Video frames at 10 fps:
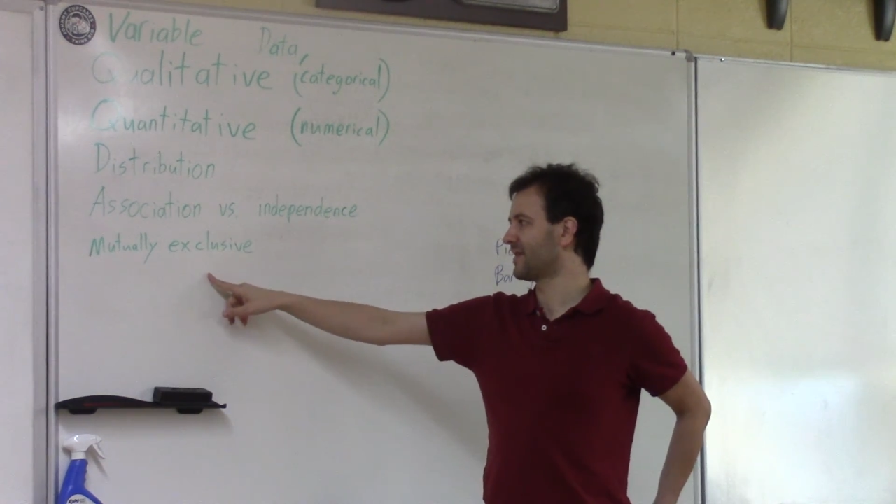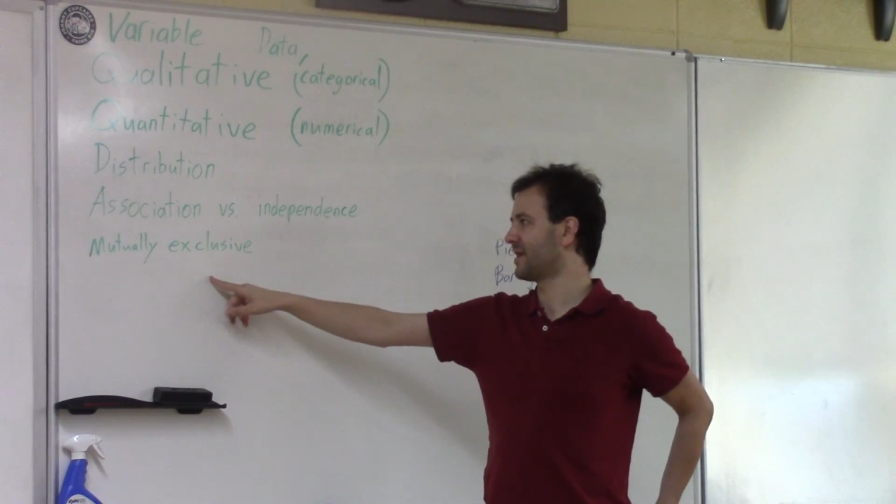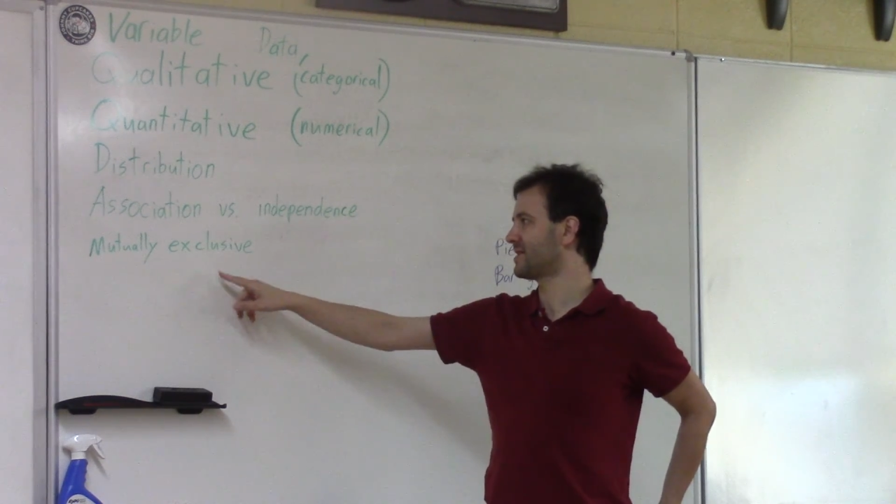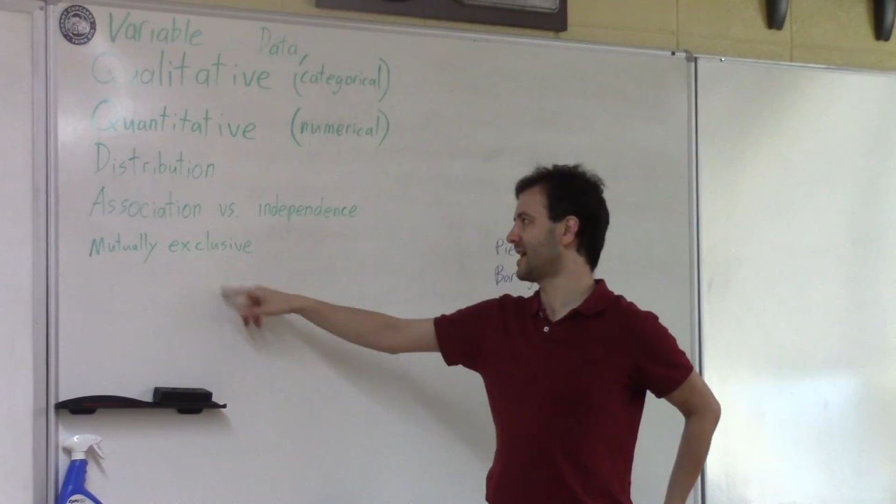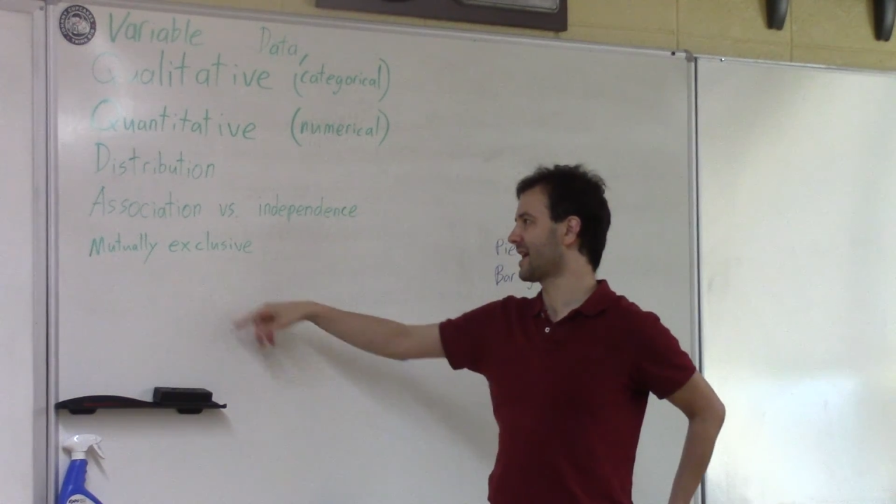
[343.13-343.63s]
and
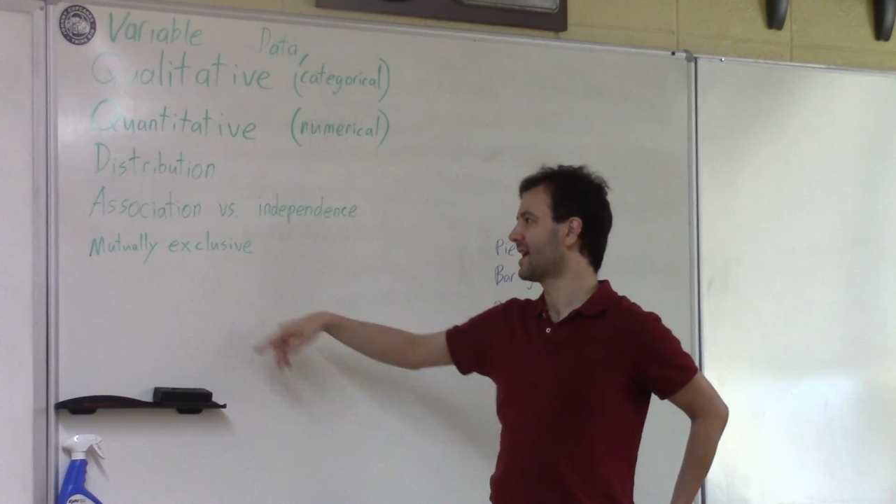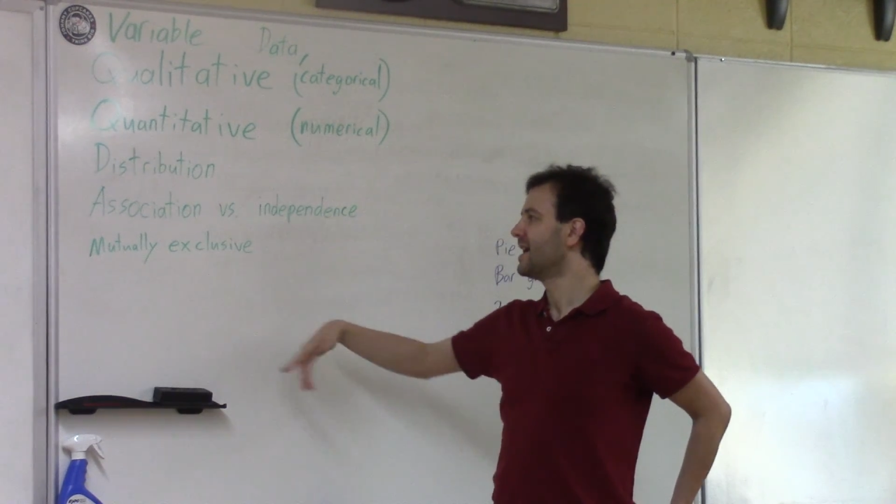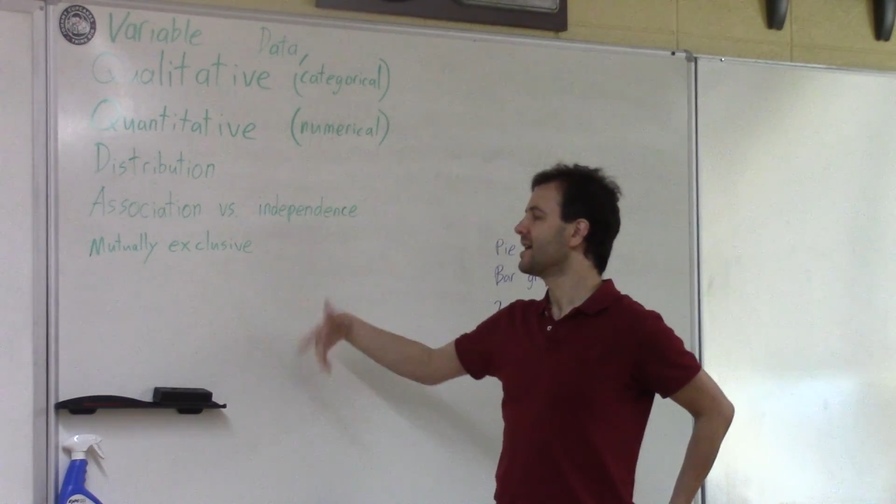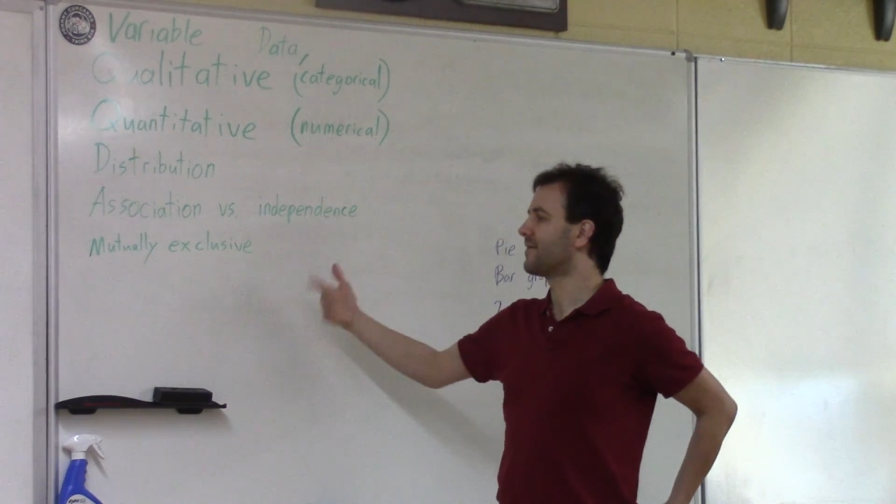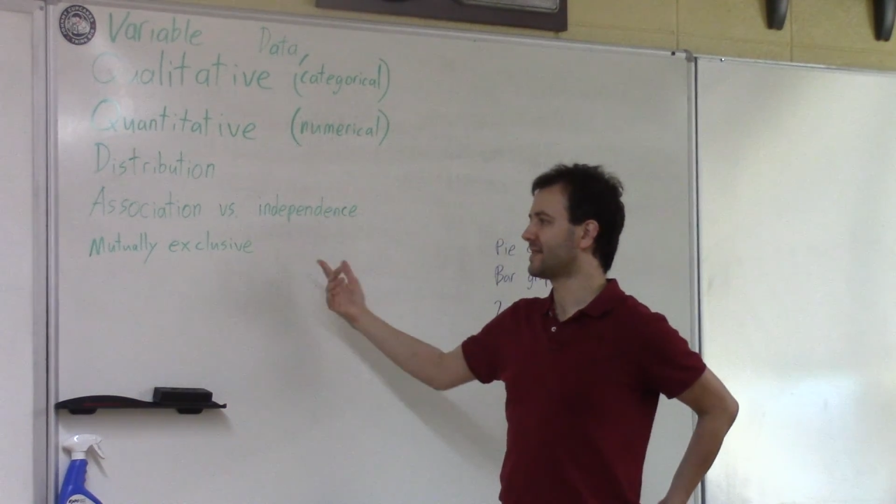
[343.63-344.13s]
they're
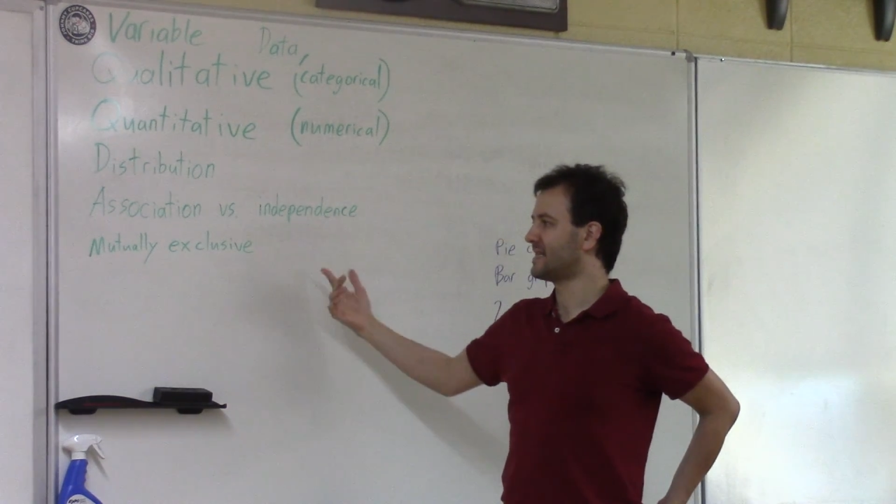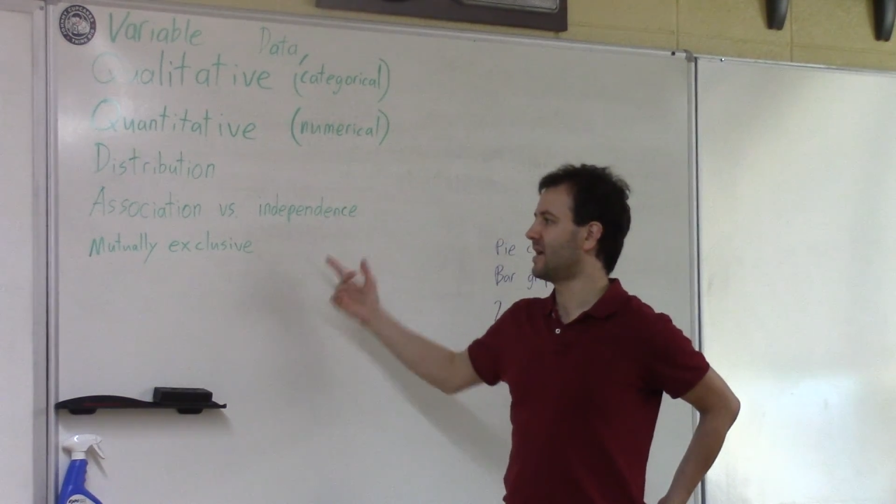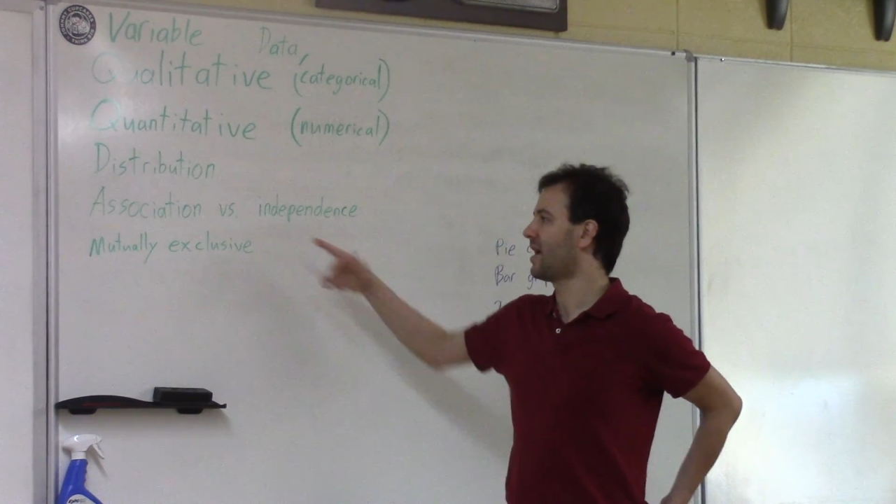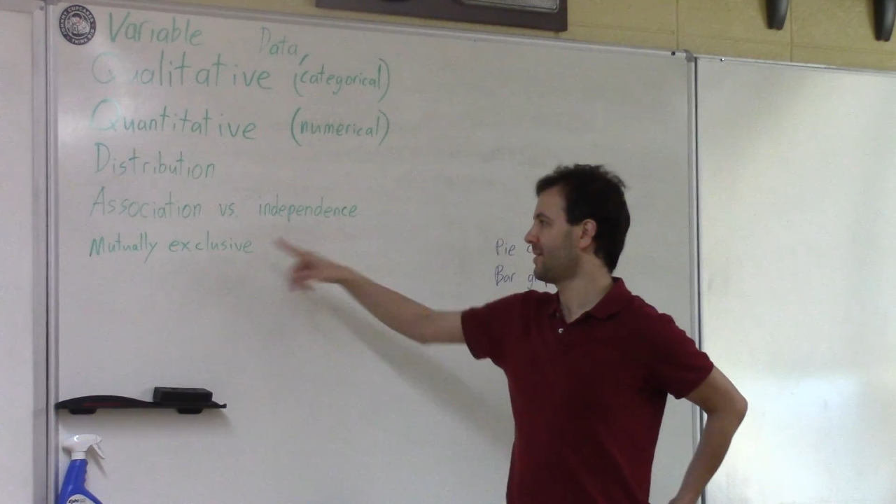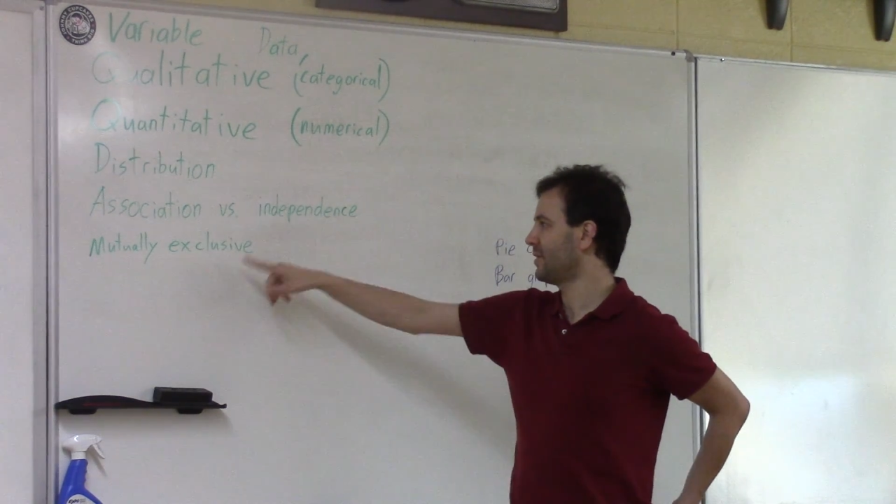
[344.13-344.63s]
saying if it's
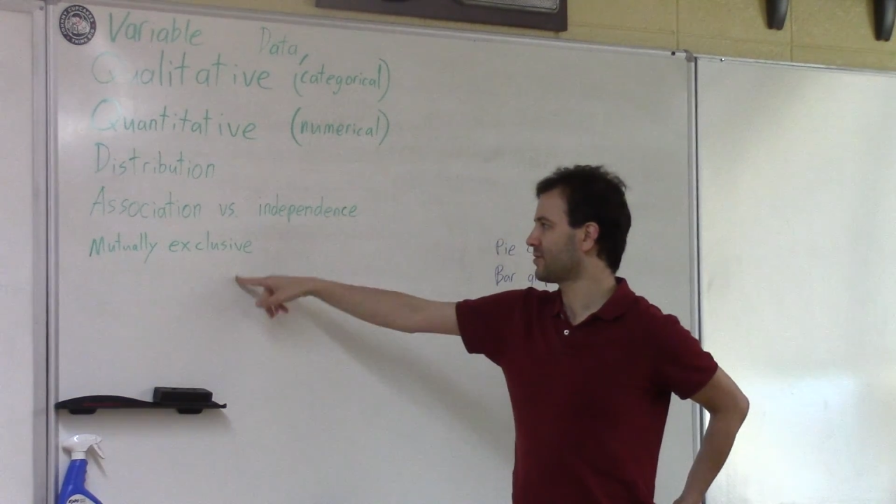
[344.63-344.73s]
not